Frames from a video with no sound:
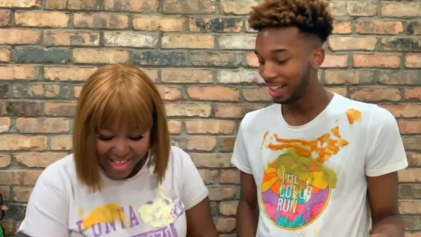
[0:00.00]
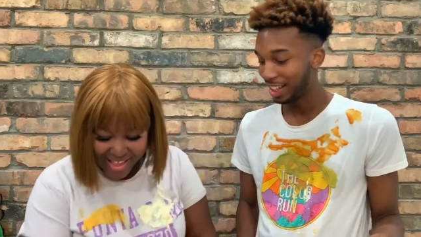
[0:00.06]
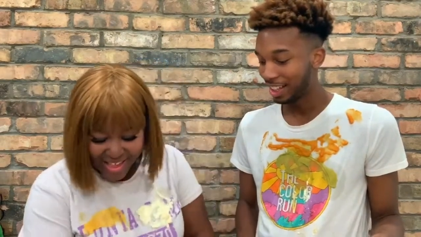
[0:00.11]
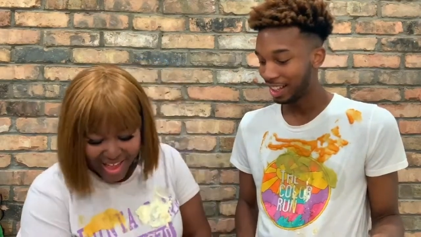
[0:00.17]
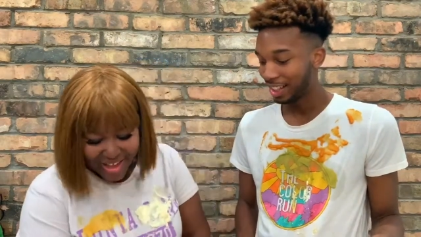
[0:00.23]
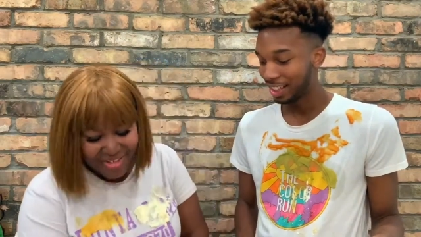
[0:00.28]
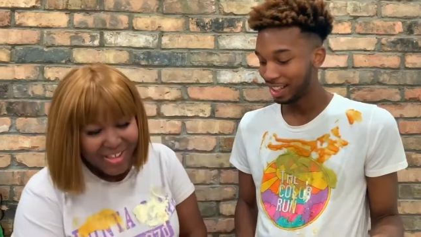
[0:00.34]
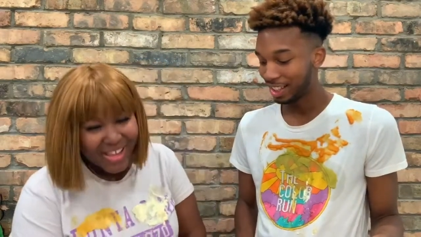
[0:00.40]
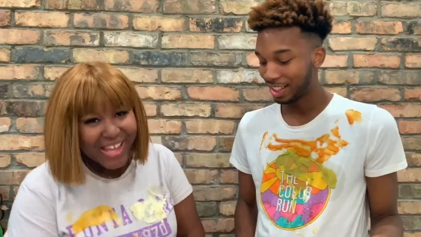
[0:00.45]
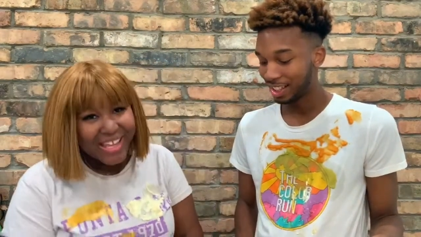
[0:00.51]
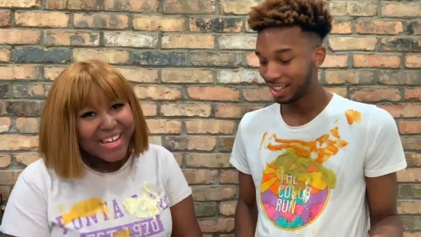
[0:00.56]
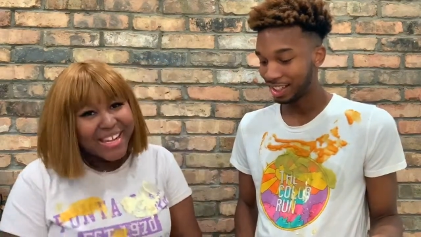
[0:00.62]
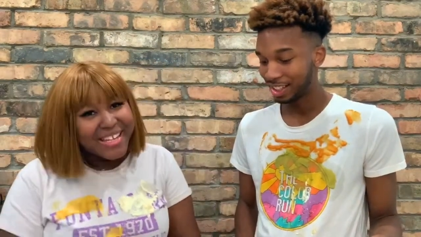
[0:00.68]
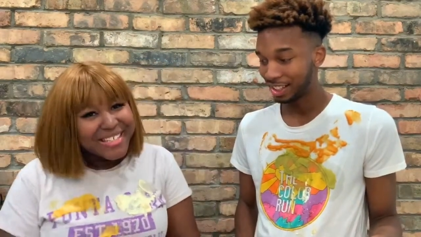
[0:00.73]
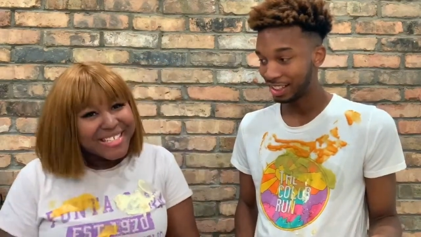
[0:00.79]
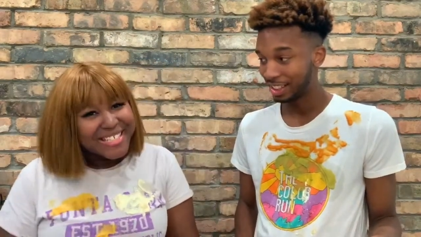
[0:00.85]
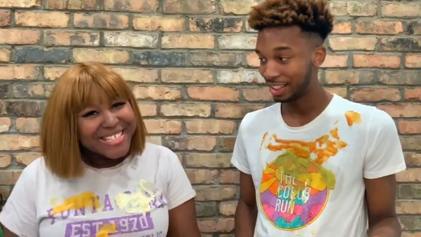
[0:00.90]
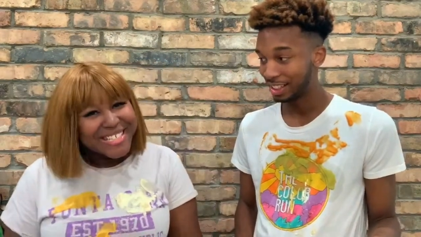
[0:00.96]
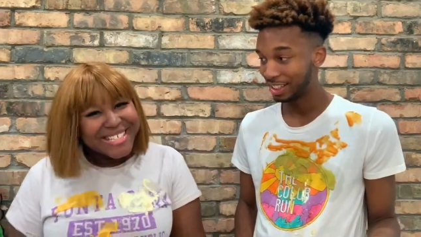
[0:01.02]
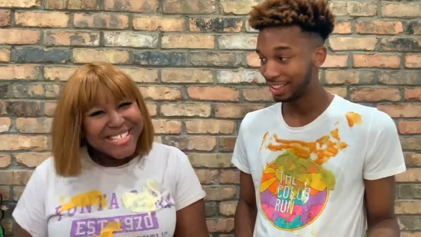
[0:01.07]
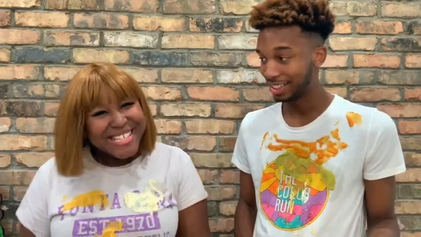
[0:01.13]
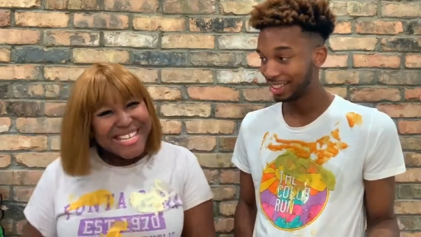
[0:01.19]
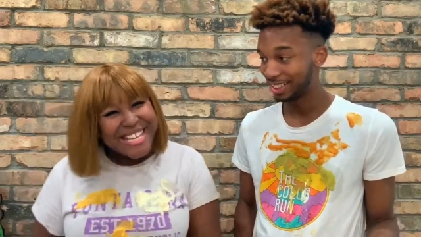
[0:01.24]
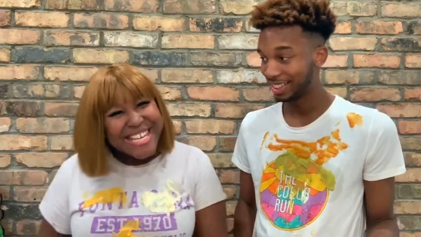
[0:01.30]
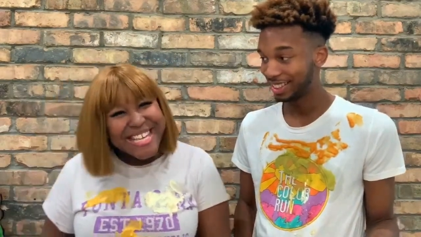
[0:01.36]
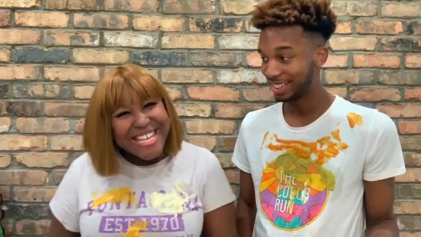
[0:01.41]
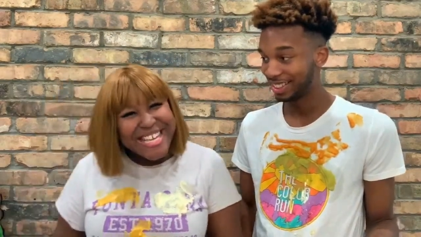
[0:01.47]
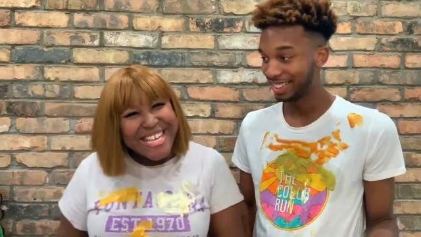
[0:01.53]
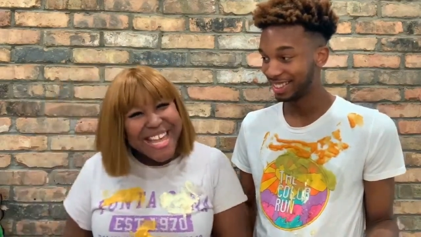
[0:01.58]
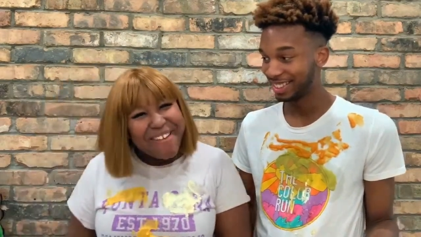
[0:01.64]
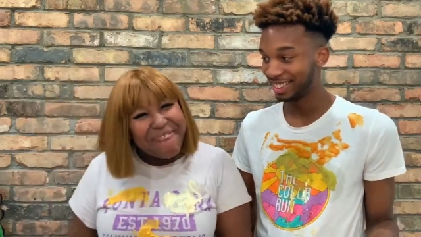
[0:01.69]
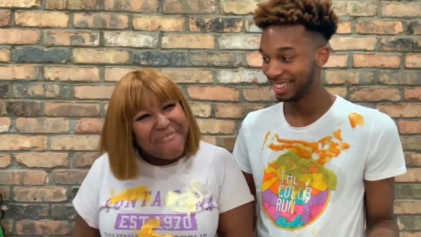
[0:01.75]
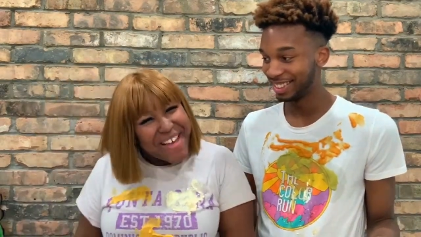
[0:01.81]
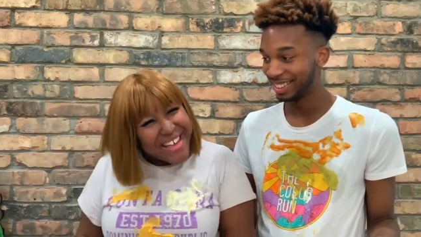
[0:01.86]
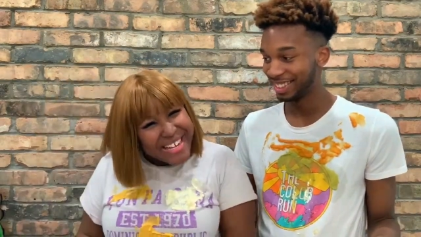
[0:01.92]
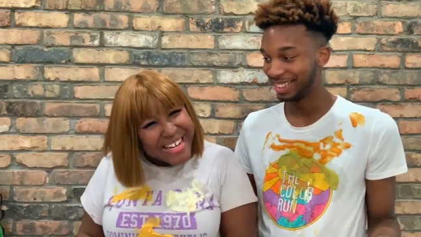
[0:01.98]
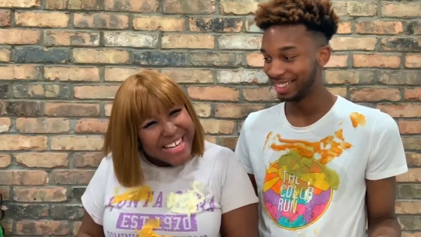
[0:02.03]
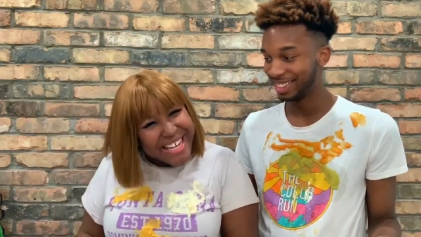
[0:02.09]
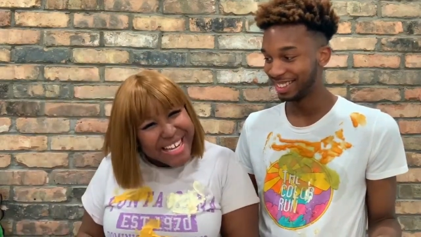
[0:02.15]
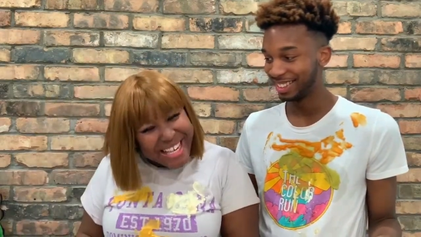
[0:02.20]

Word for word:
Speaker 1: I will eat it. You're finally